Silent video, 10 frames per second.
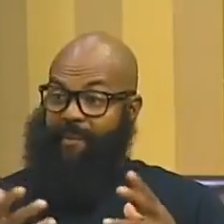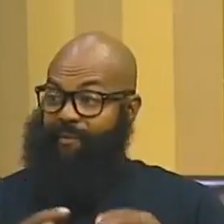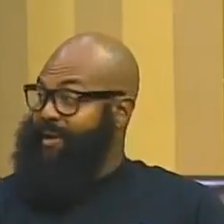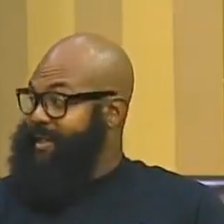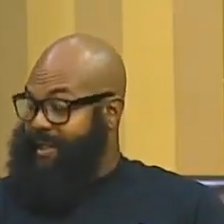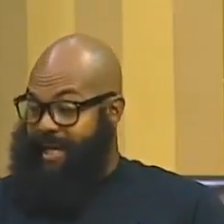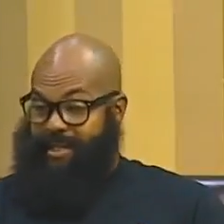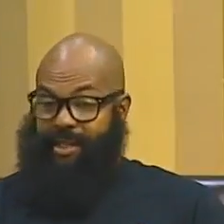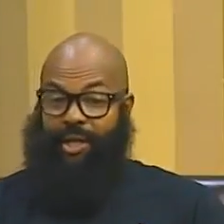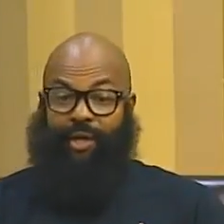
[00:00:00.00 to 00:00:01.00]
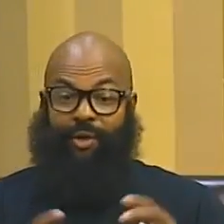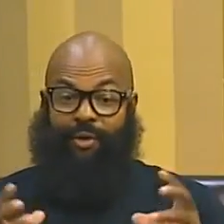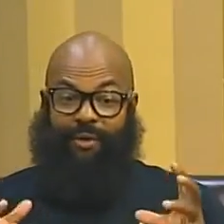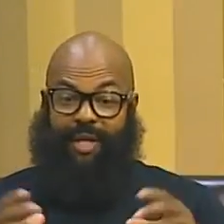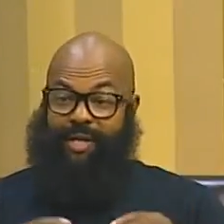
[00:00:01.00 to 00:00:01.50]
recess,
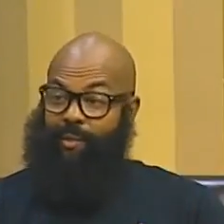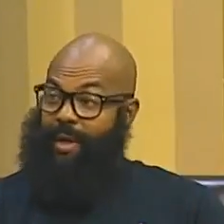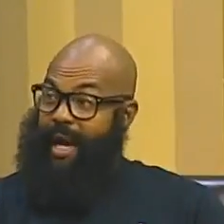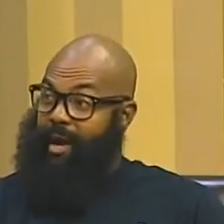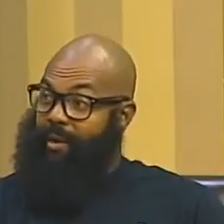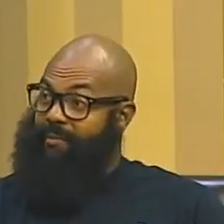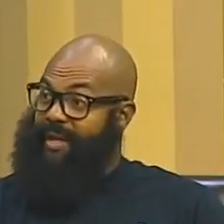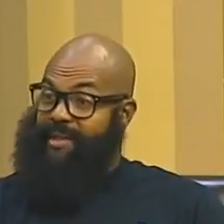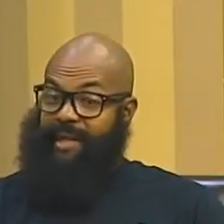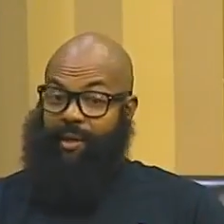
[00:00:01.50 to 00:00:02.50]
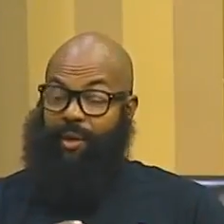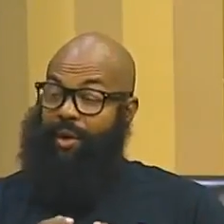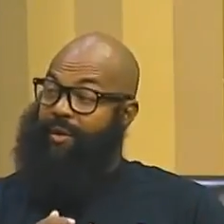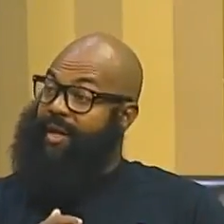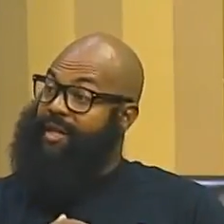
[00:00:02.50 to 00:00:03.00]
kids went out, they settled all
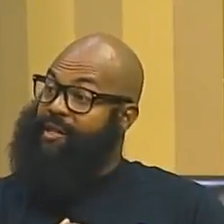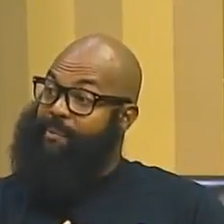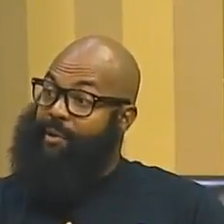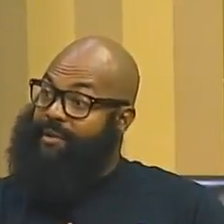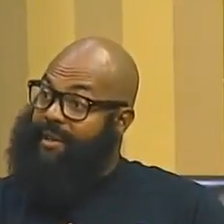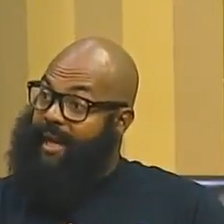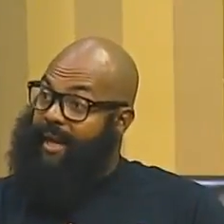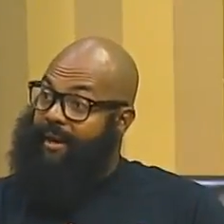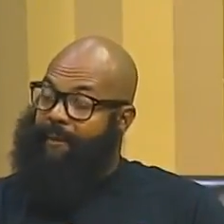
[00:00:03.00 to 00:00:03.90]
their disputes there.